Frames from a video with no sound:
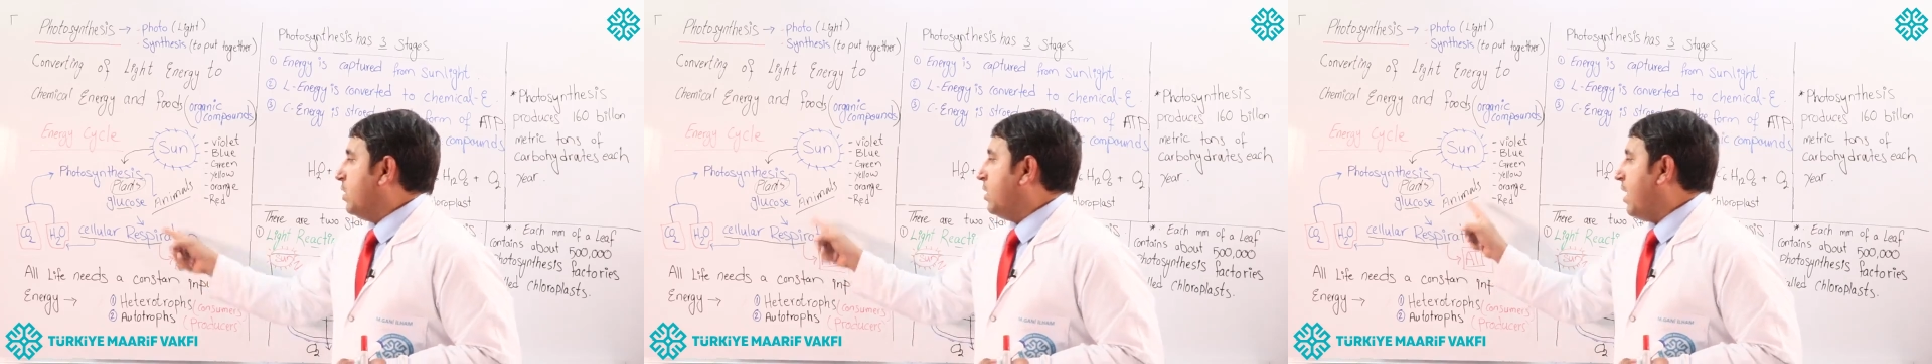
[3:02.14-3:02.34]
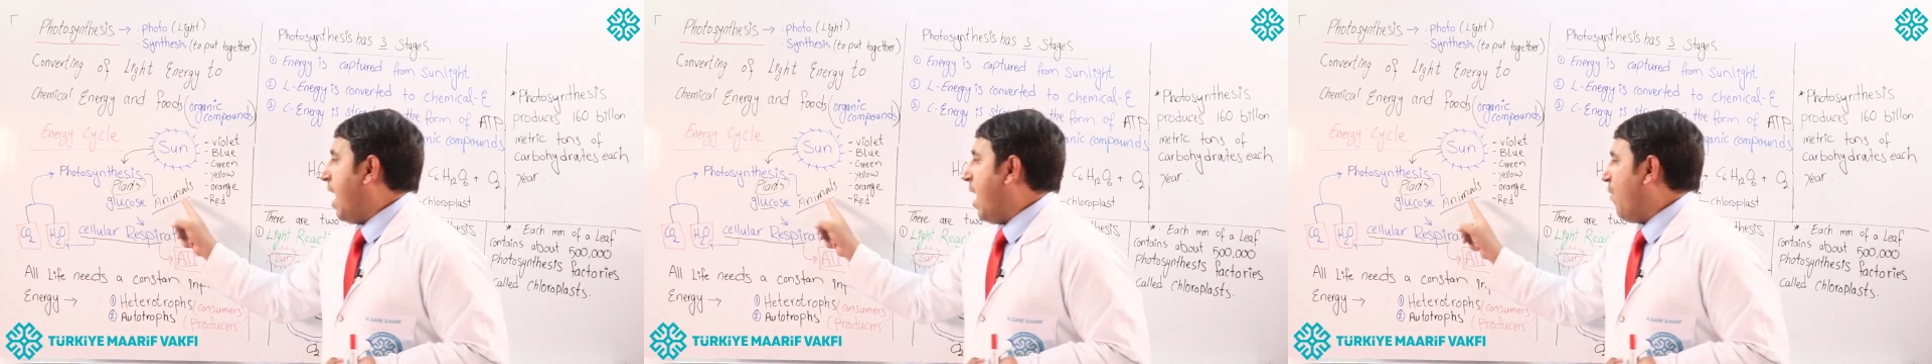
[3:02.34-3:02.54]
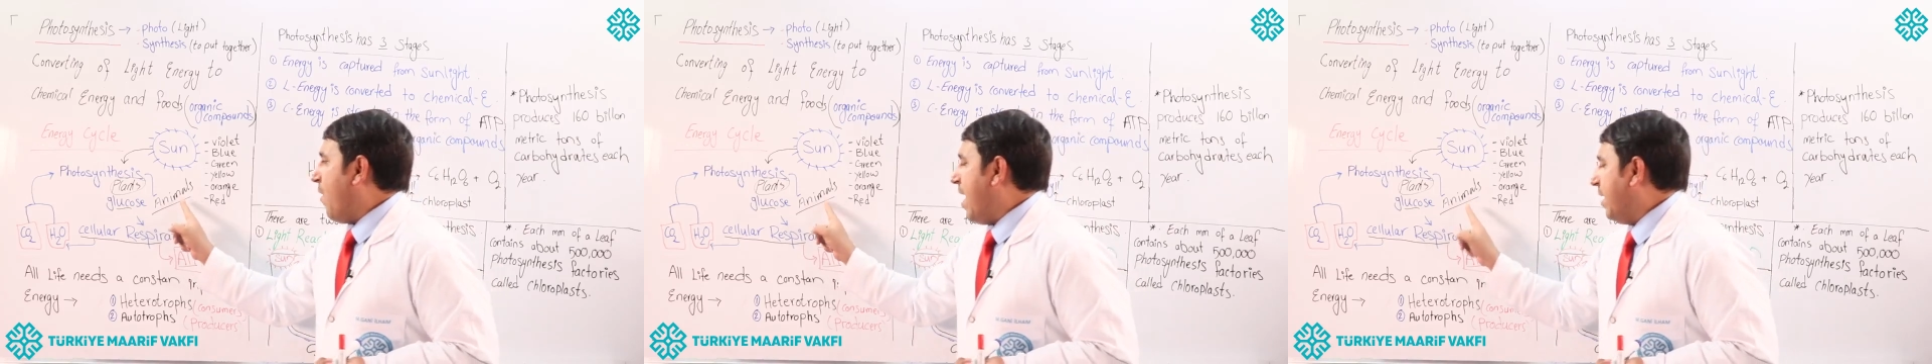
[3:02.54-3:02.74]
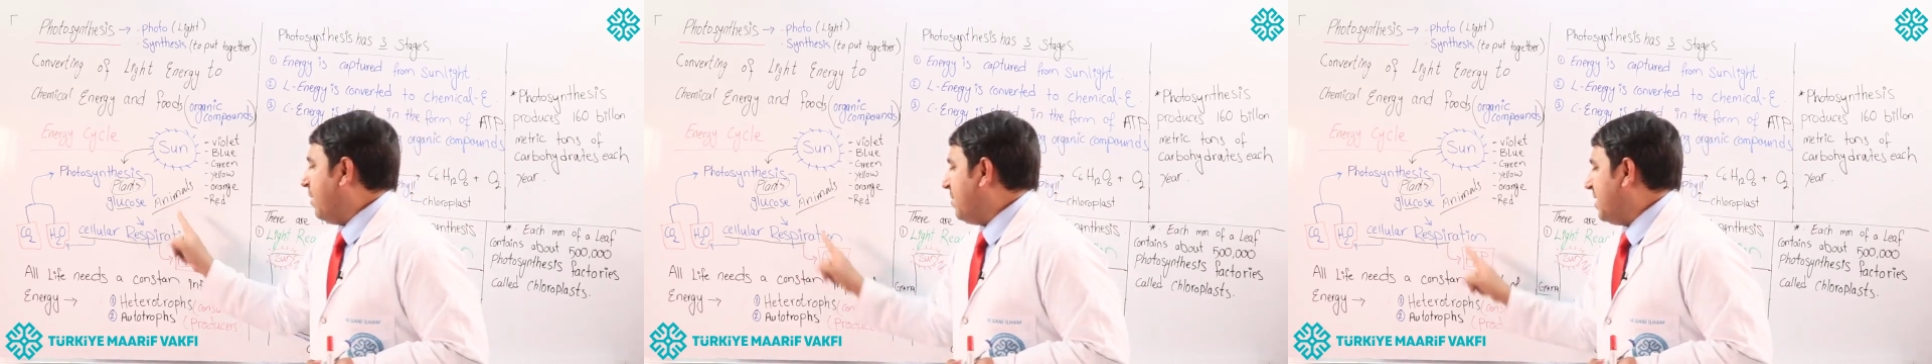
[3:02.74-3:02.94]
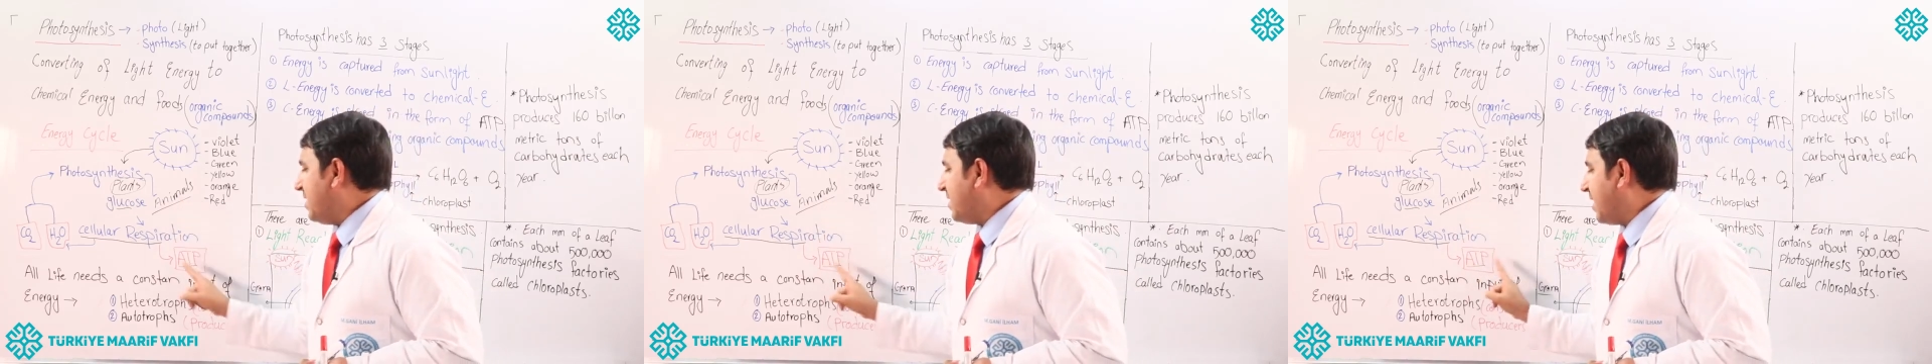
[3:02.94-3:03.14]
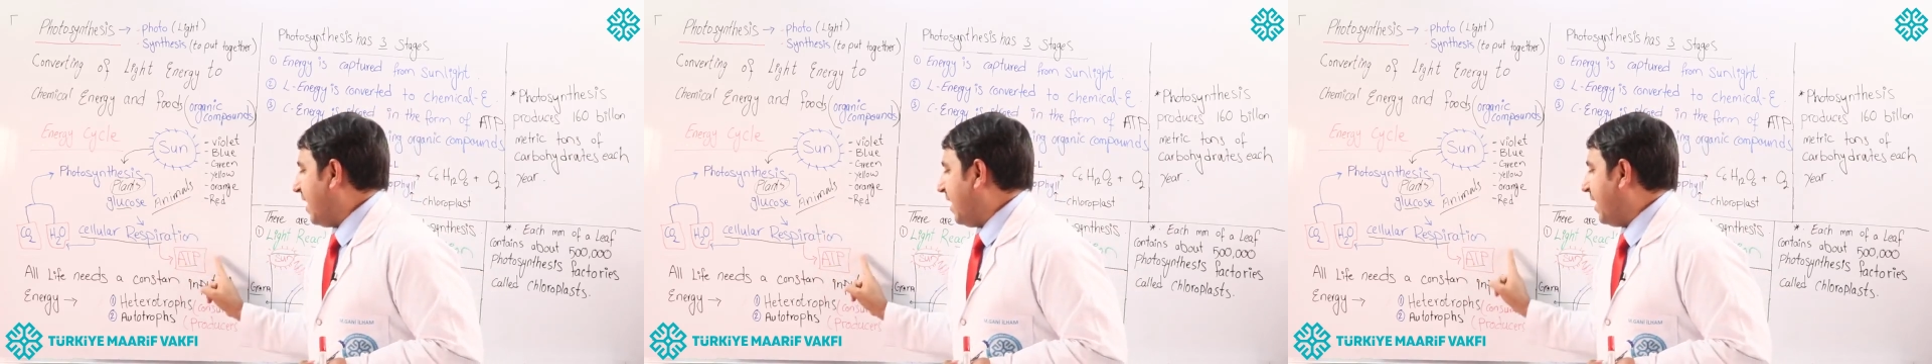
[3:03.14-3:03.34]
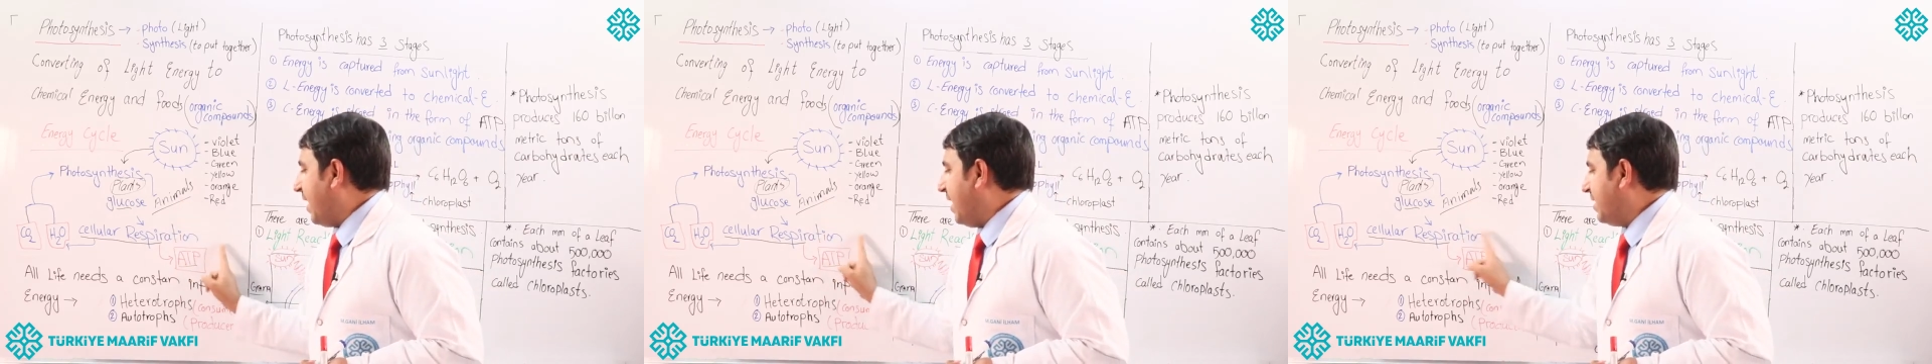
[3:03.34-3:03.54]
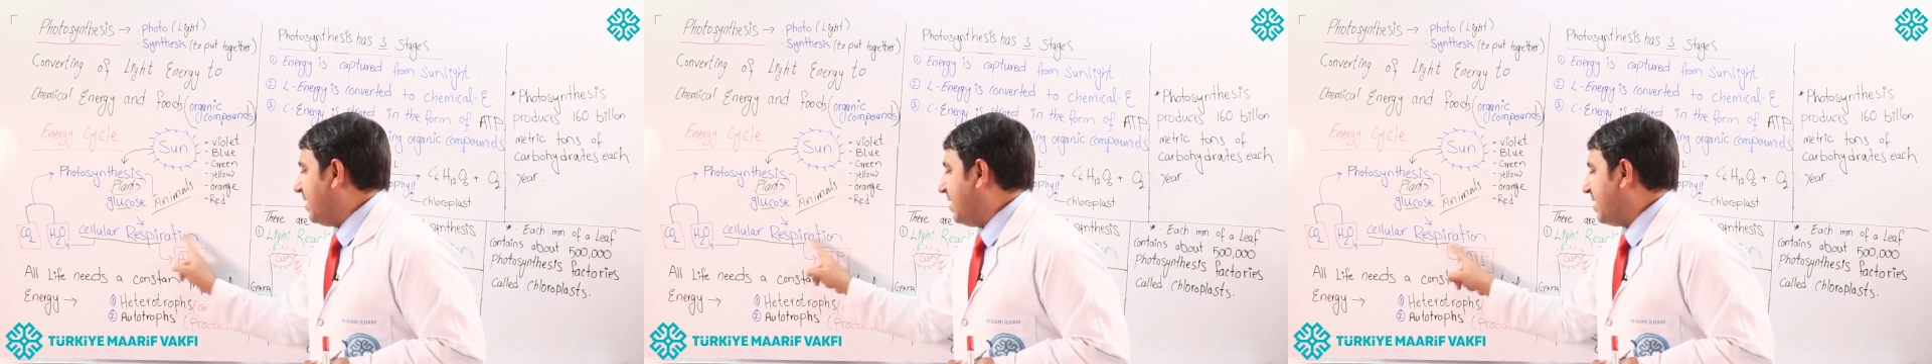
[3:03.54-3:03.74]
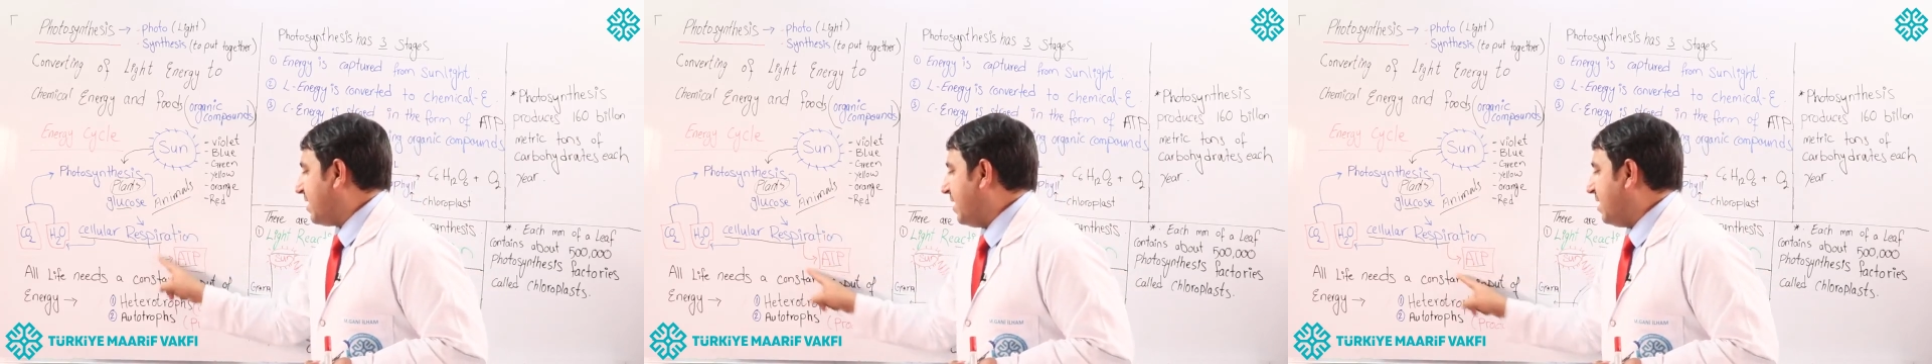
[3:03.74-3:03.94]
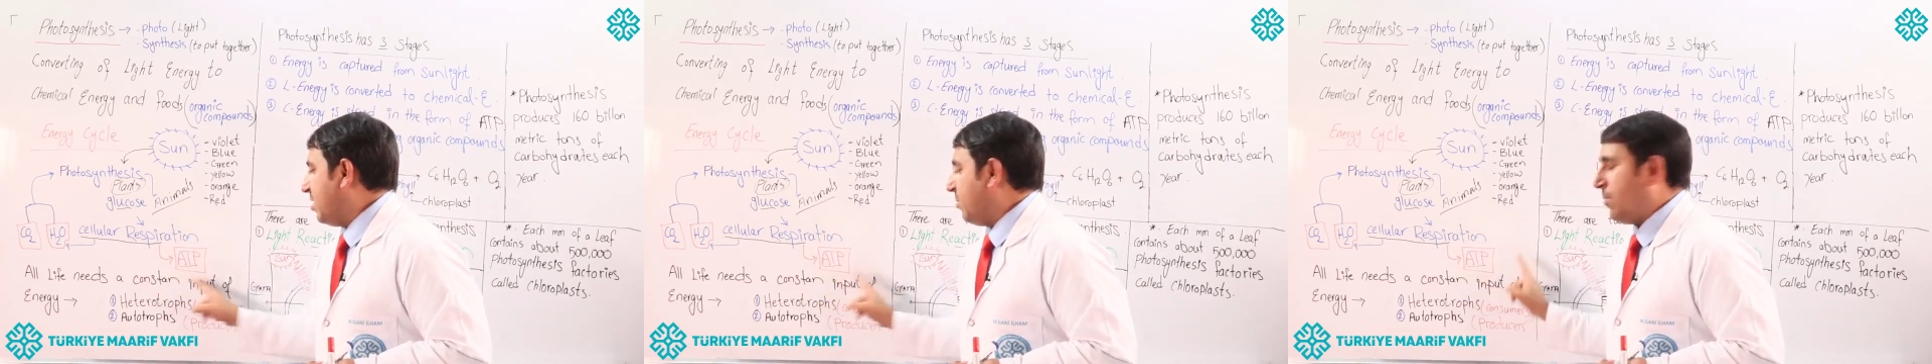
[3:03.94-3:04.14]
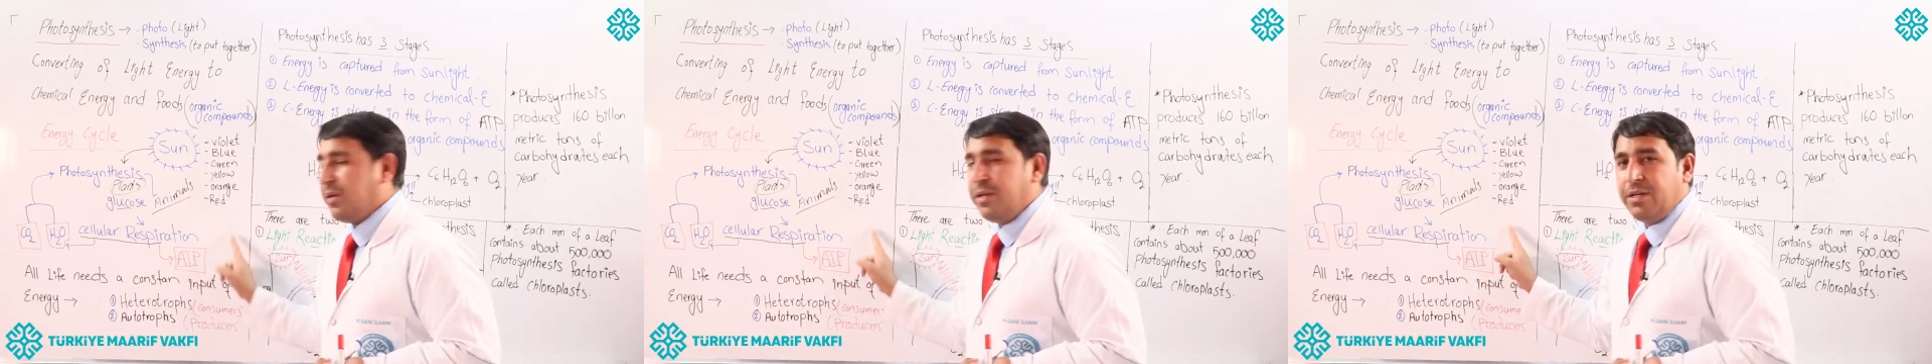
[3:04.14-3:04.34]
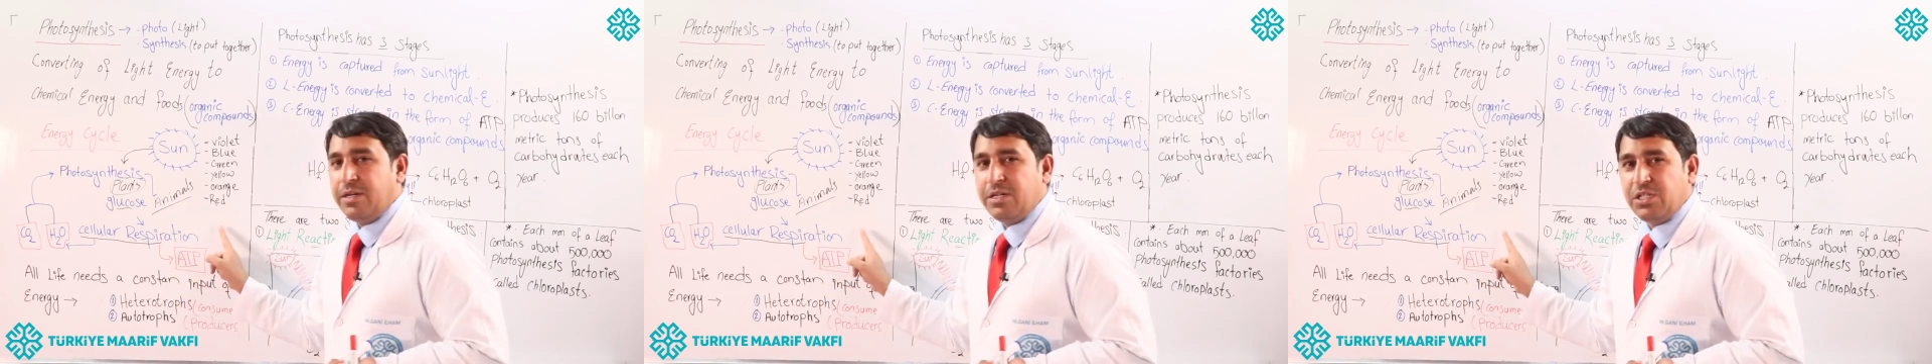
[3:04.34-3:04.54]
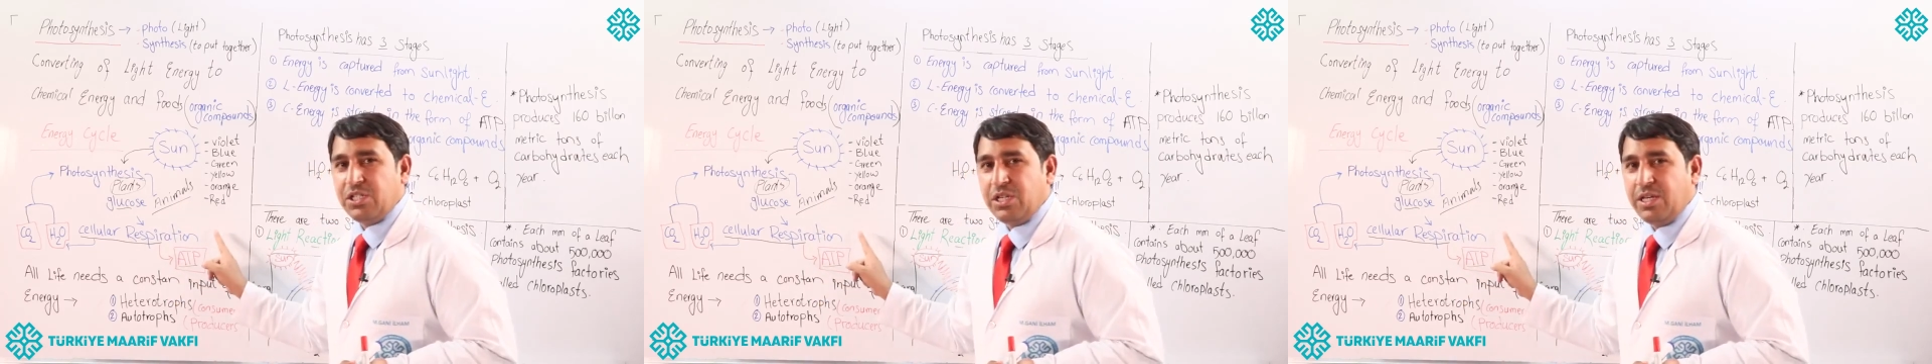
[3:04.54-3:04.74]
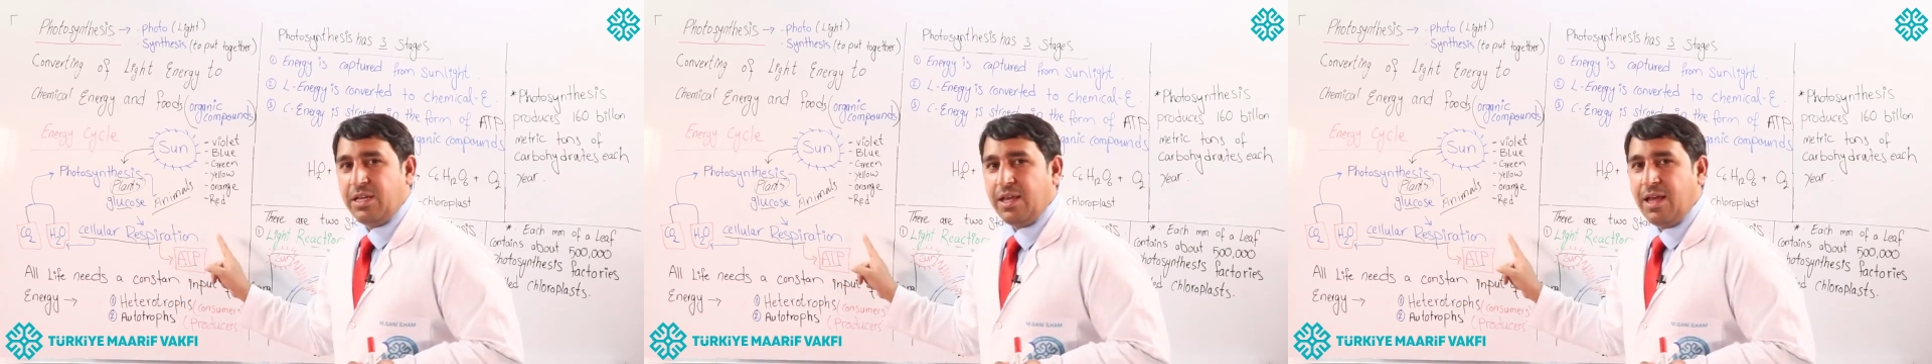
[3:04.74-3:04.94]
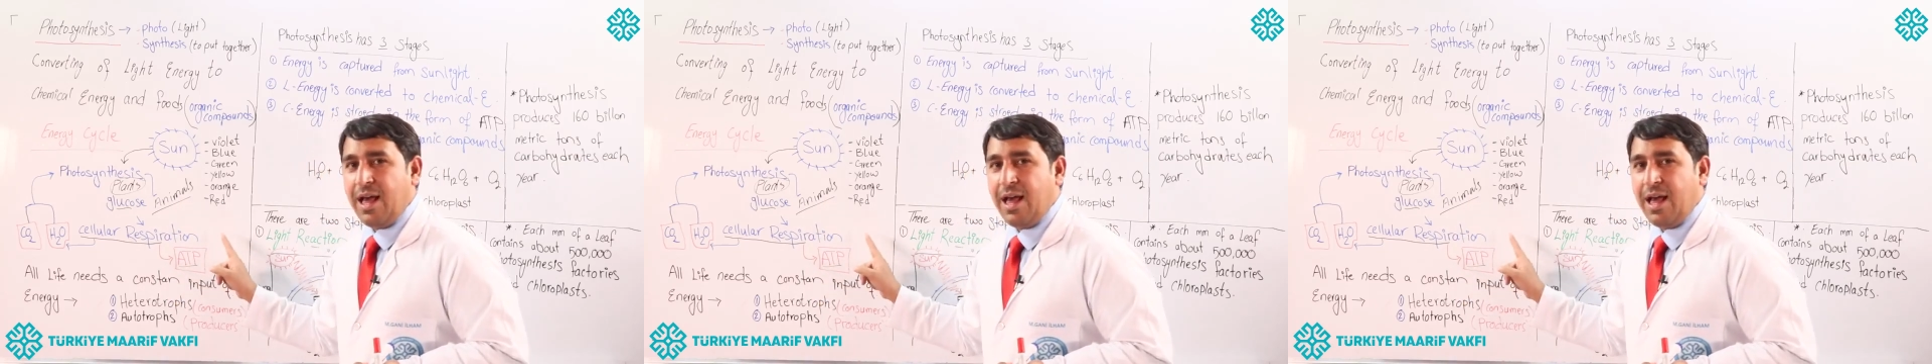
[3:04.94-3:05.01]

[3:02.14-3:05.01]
Now animals can get this ATP energy,